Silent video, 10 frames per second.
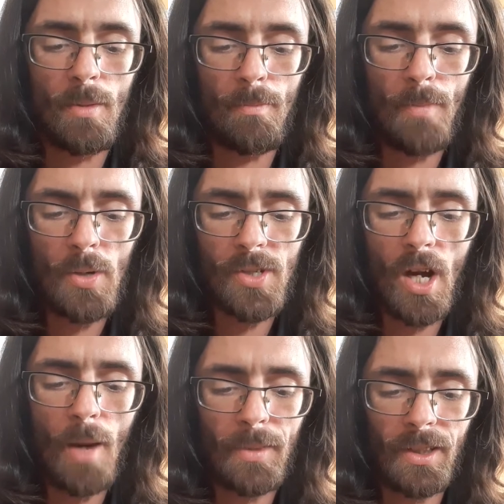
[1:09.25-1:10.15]
Most
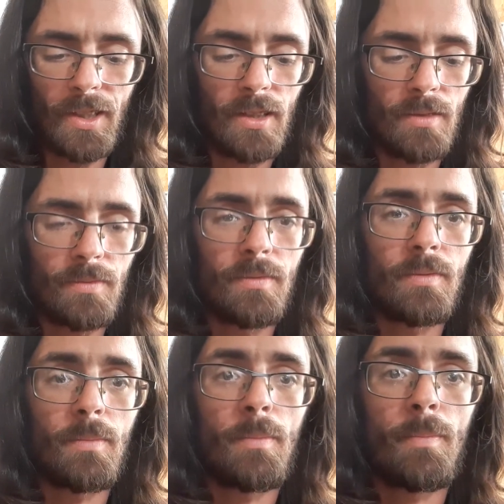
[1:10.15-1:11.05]
commonly,
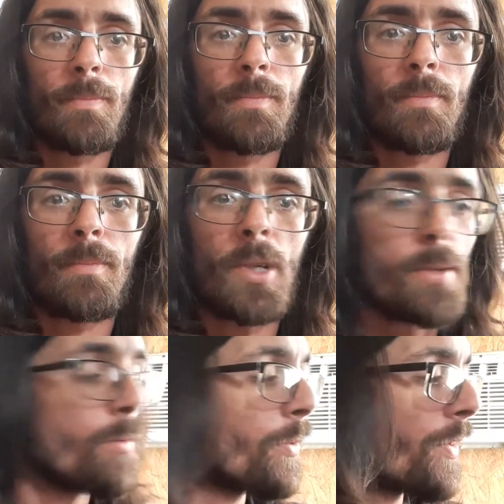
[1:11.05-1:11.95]
most
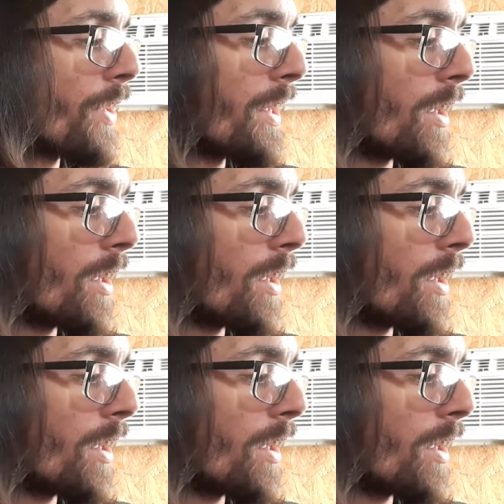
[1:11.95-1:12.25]
people would think